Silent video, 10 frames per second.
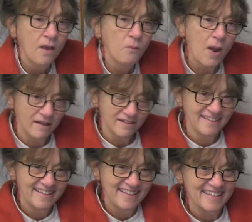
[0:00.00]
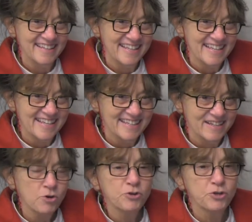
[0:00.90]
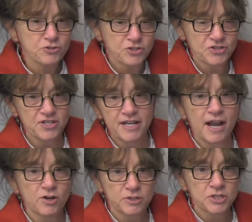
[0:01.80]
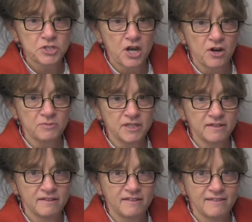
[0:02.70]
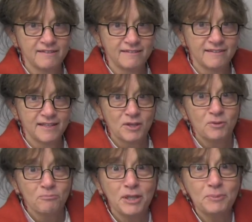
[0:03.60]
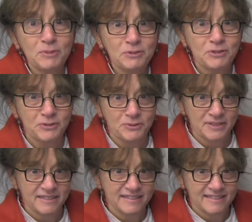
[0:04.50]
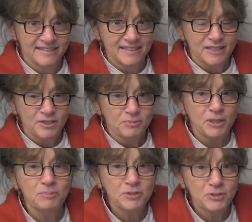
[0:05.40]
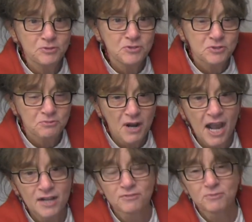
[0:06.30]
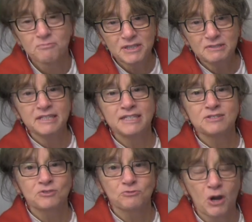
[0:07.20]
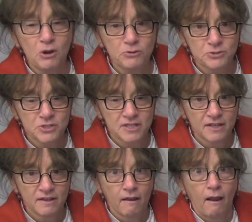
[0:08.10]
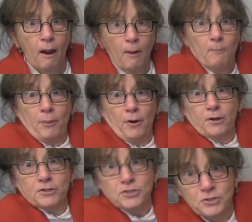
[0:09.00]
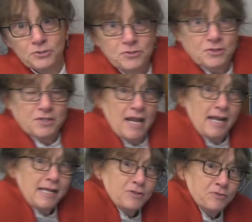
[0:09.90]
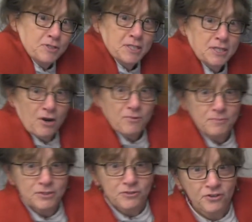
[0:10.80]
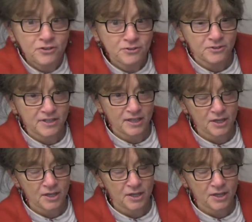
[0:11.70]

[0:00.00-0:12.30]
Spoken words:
Well, who uses the Niagara Escarpment? People do. People use the rock for buildings and roads. Birds use the Niagara Escarpment too.